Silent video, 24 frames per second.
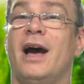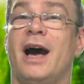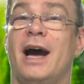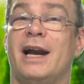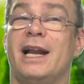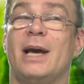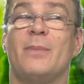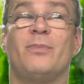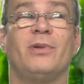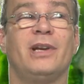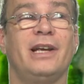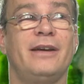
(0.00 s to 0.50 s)

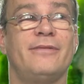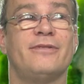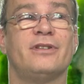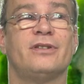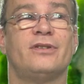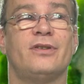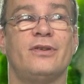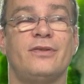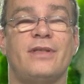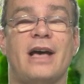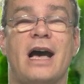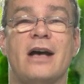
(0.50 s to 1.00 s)
And I believe in
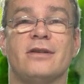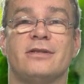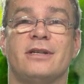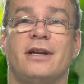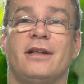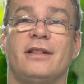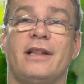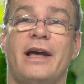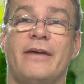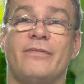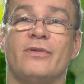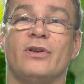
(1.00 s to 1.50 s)

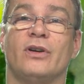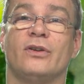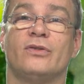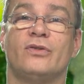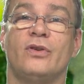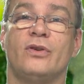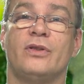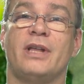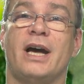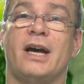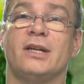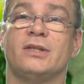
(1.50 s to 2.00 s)
2011 or
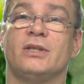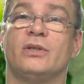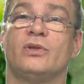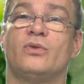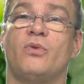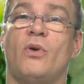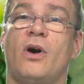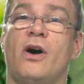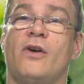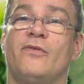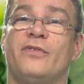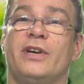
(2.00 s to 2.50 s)

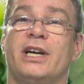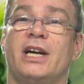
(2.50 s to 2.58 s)
2012,